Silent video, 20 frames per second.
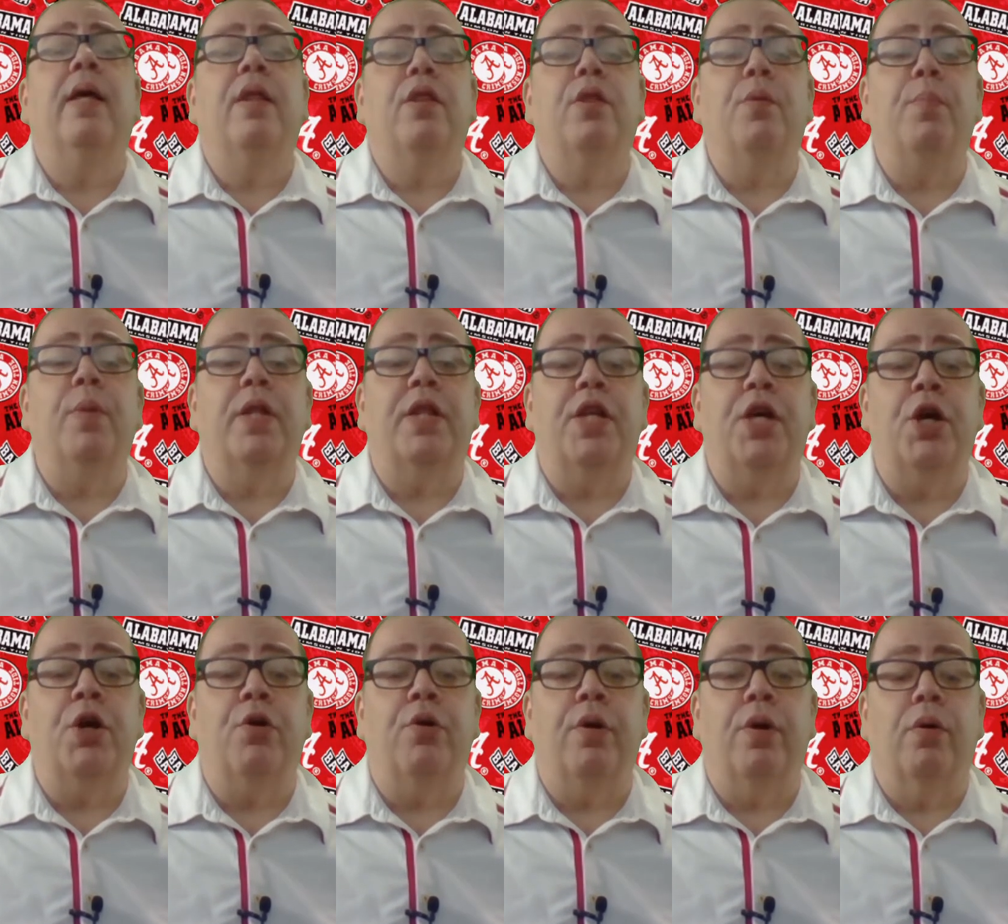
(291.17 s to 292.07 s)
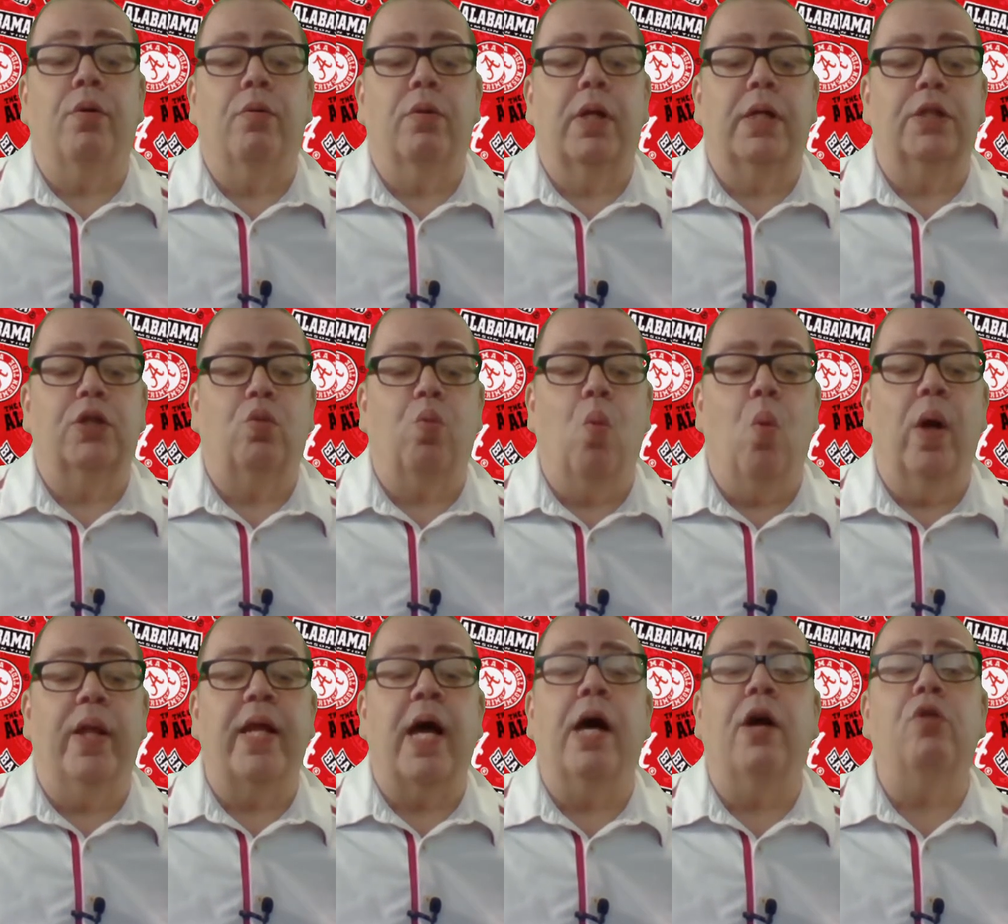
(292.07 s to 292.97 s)
The material is
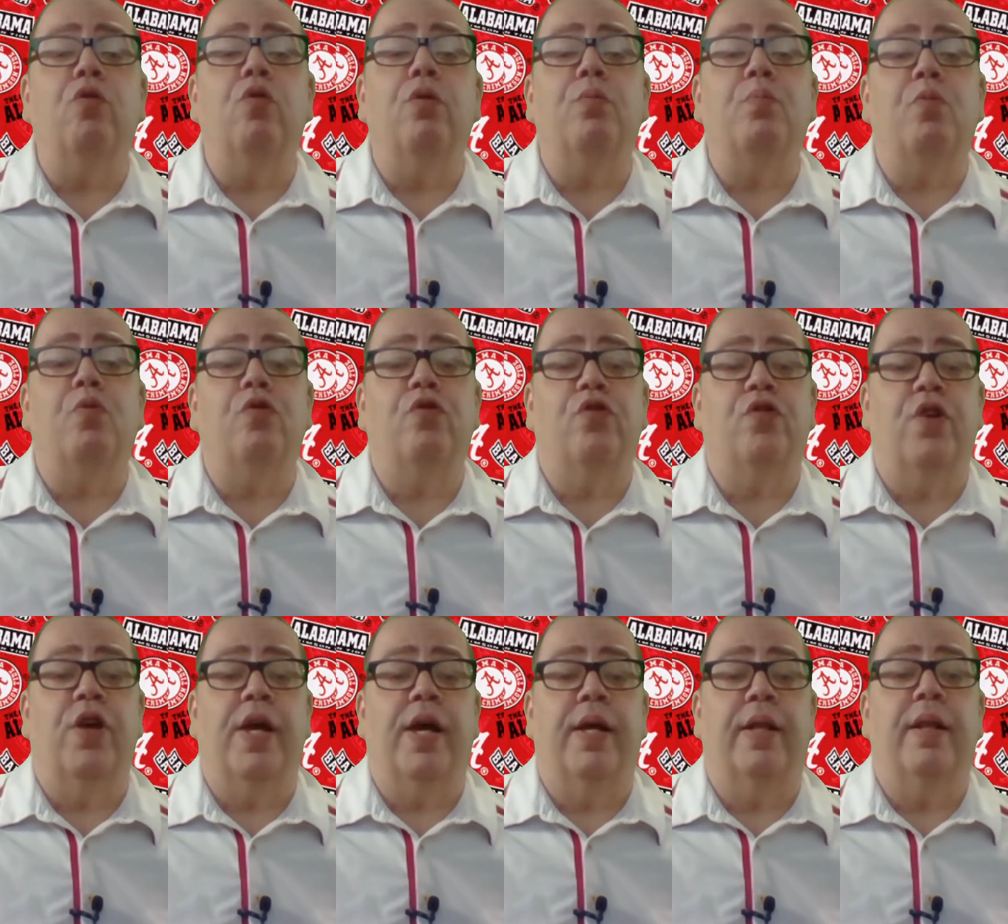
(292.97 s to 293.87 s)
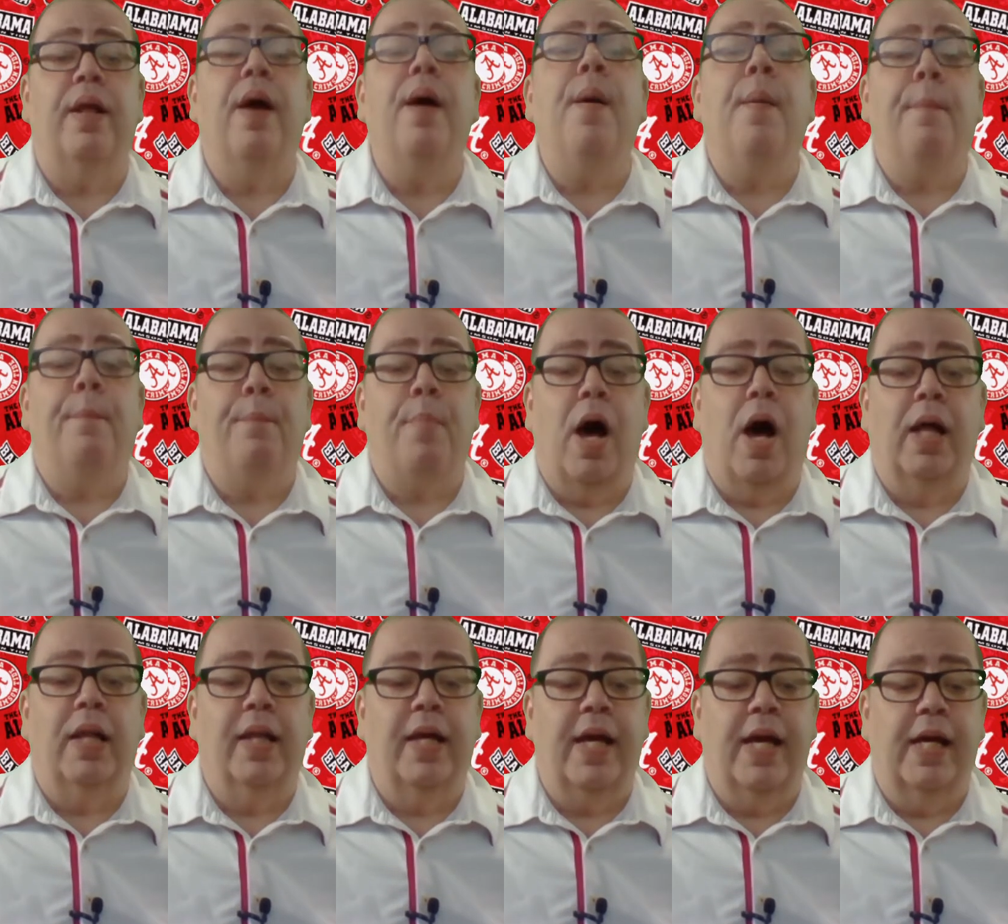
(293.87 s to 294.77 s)
100%
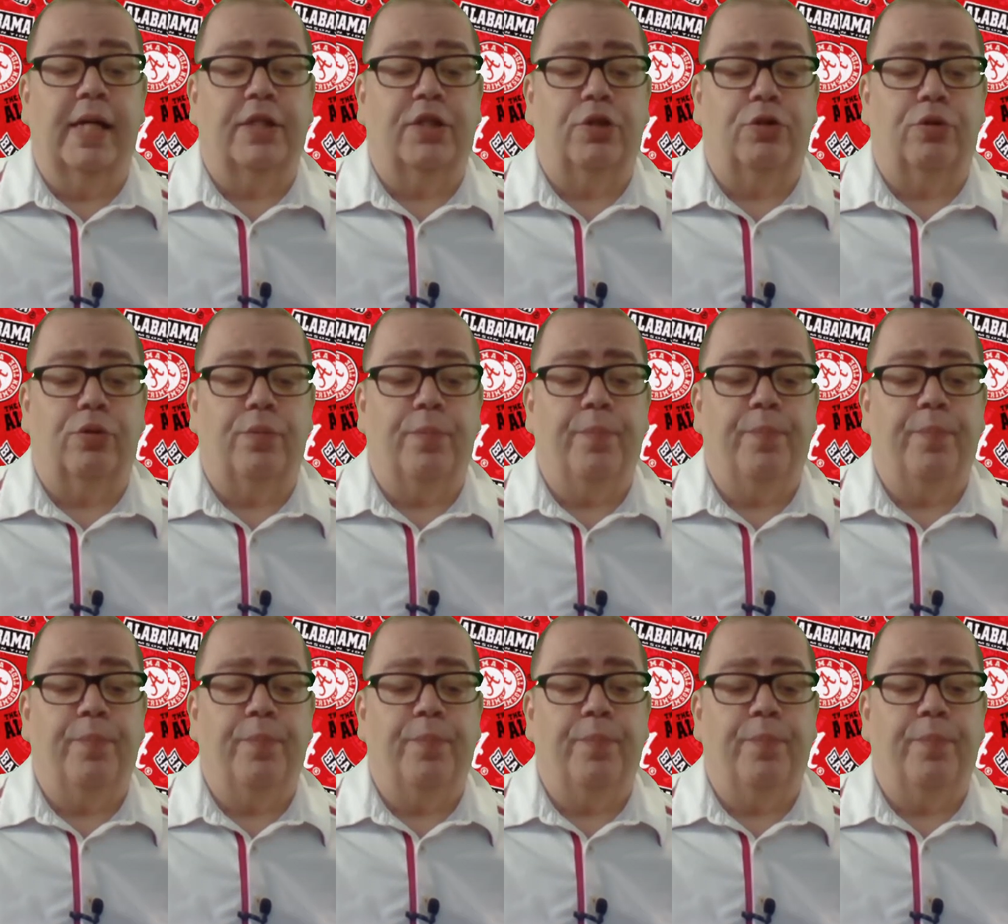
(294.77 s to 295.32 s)
polyester.